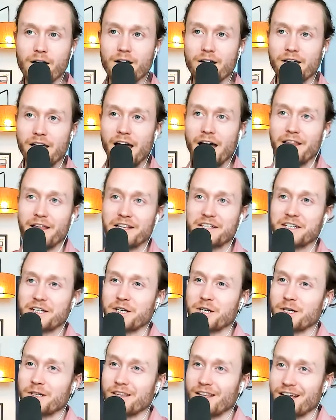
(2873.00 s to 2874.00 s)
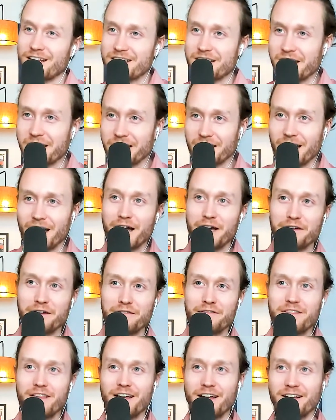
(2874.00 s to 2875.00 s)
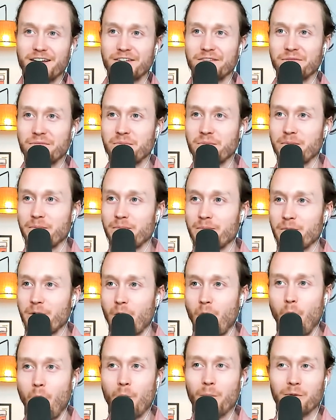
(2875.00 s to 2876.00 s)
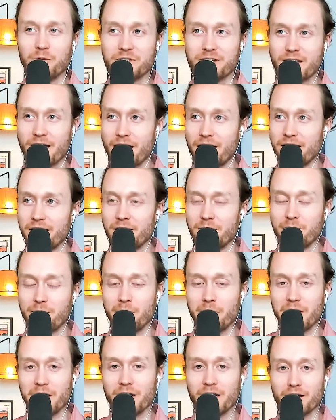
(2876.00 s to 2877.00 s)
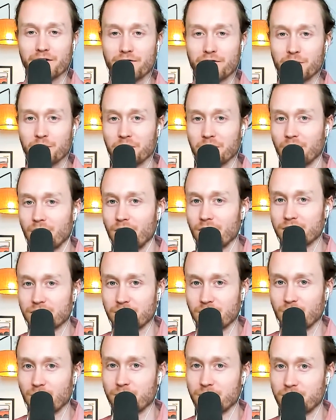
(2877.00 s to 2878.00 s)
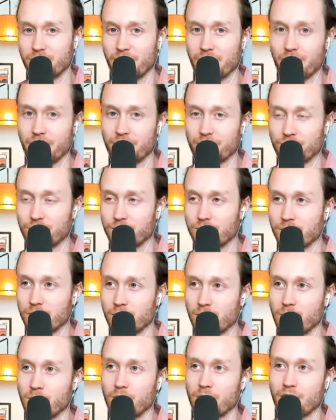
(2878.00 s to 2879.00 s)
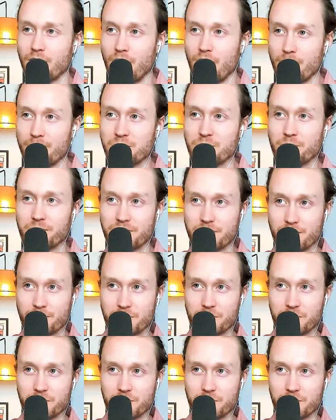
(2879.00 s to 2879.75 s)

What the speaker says: Yeah, that's a good lesson in life, that almost any meaningful long-term change comes with some